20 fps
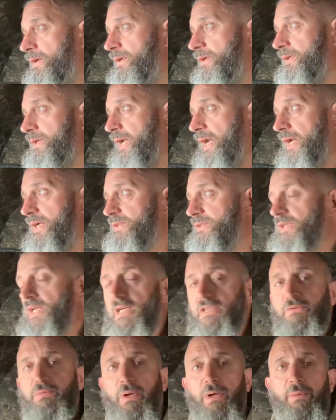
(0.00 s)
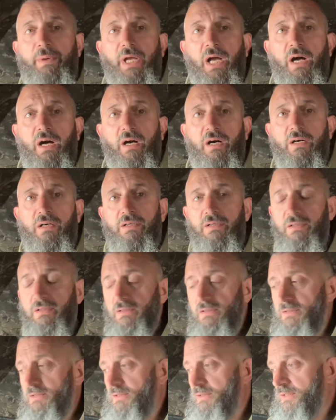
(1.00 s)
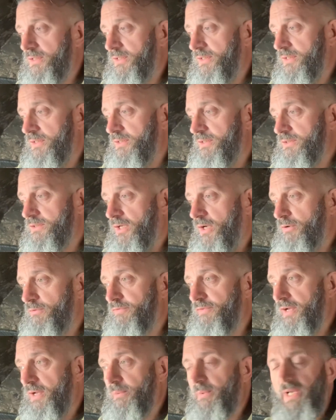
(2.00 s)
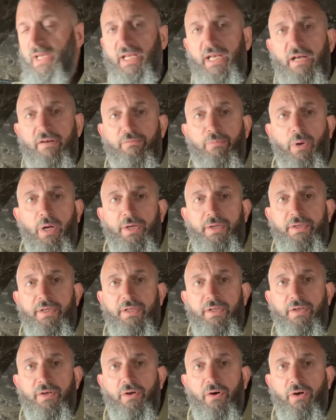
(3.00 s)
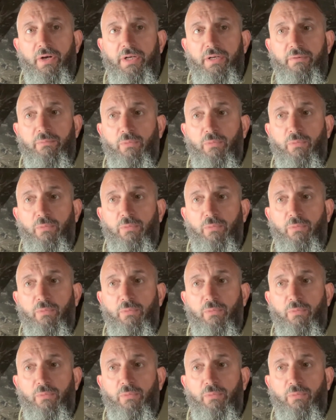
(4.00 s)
Yeah, so that's where we are. So hopefully we can have one in the night,